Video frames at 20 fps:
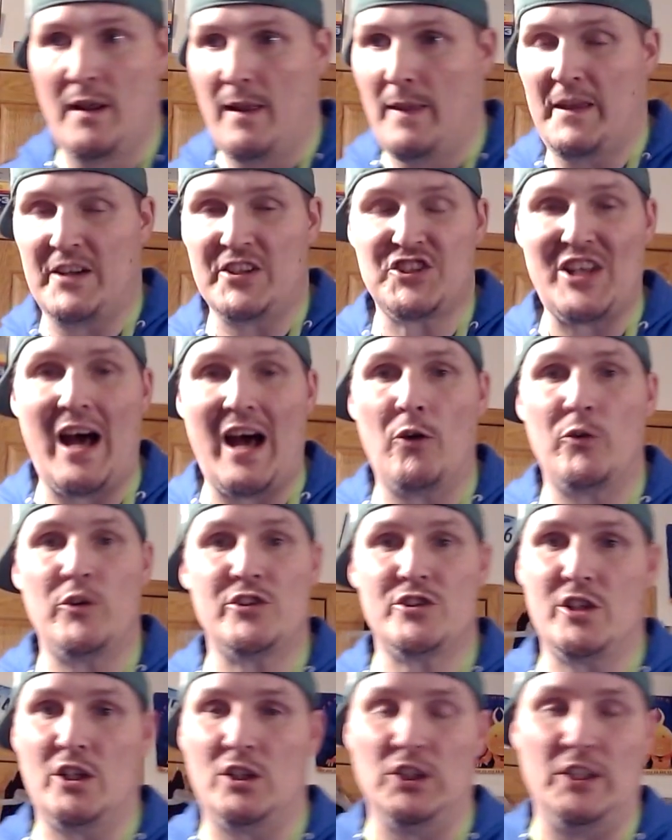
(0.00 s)
The sound
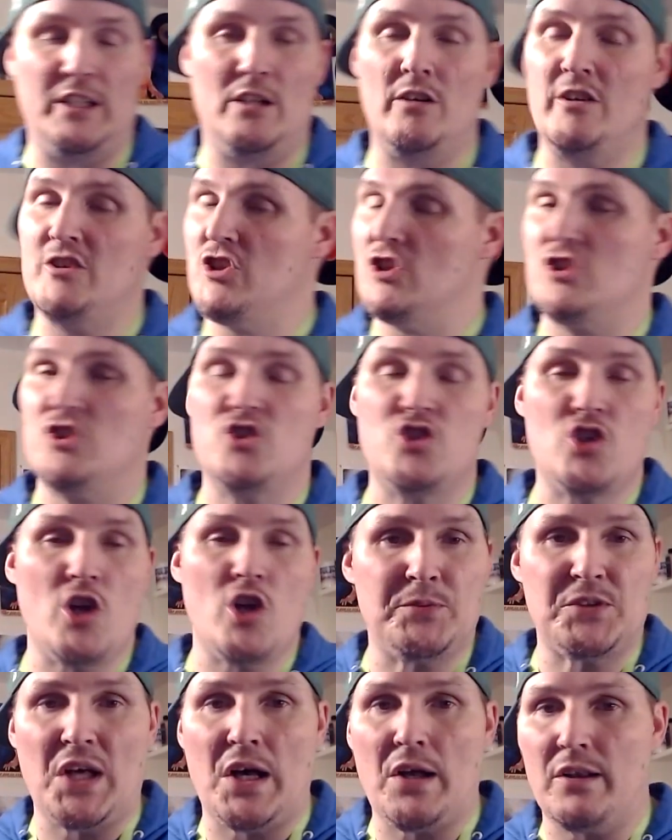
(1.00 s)
is clear. It just
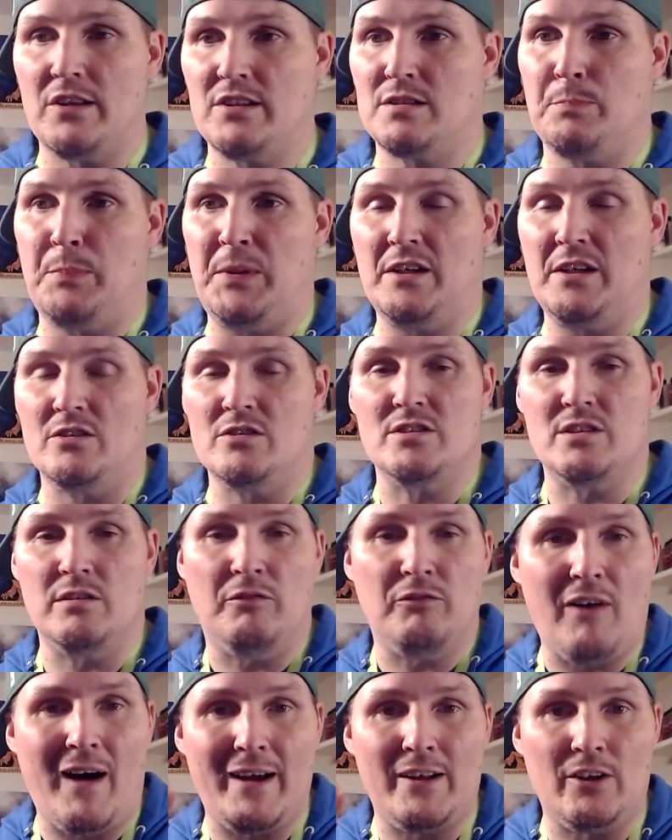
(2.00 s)
jumps out of the speakers. The
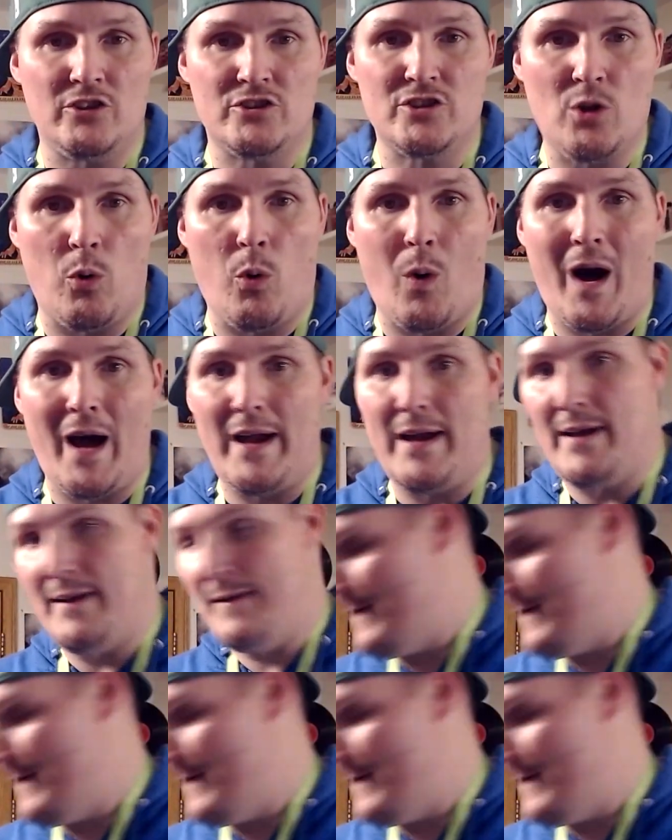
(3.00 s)
vinyl is quiet.